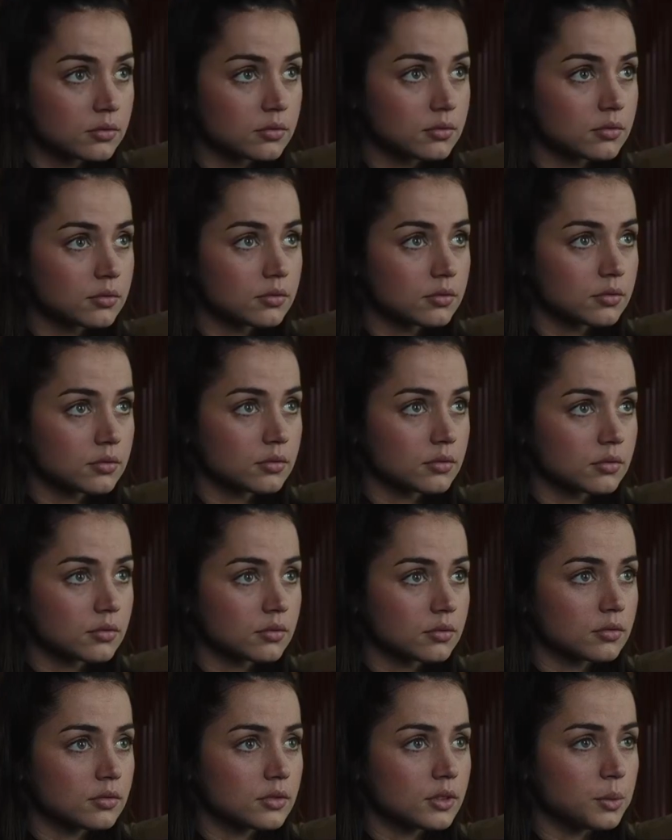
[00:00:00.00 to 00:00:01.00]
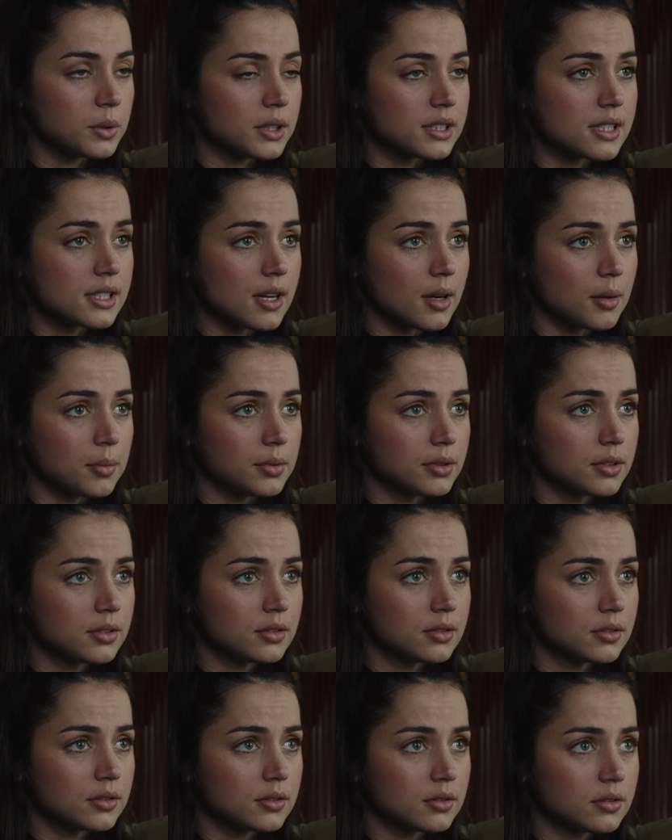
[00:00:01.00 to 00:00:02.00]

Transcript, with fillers: of the nicest people you could ever meet.